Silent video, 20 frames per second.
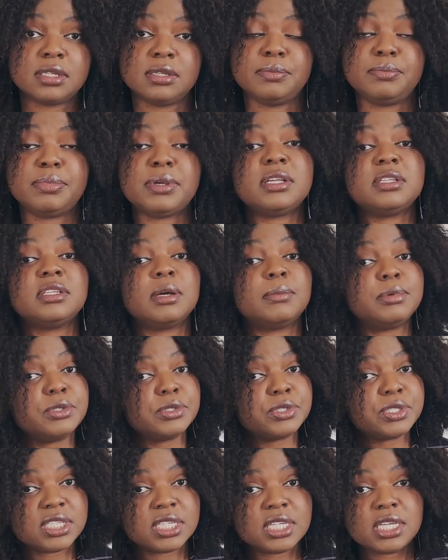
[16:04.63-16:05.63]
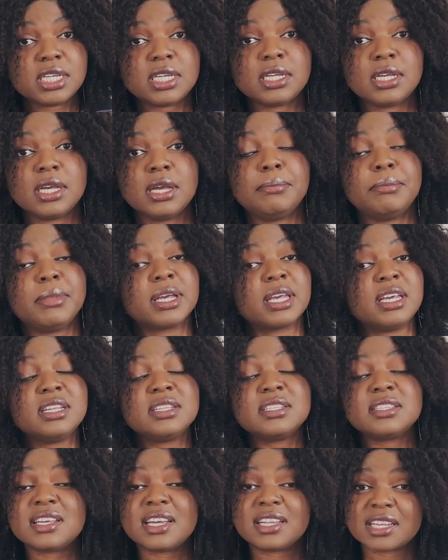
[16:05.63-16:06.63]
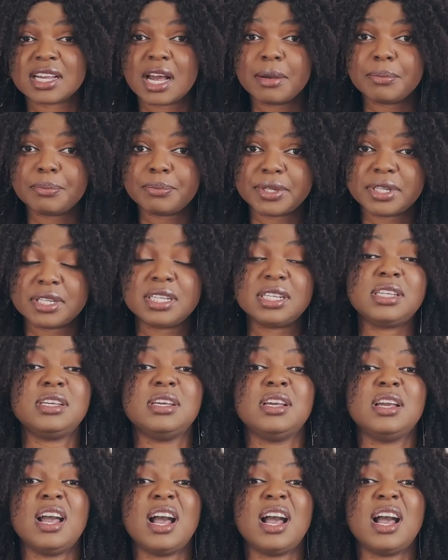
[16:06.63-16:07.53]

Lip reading: PwC, McKinsey & Company,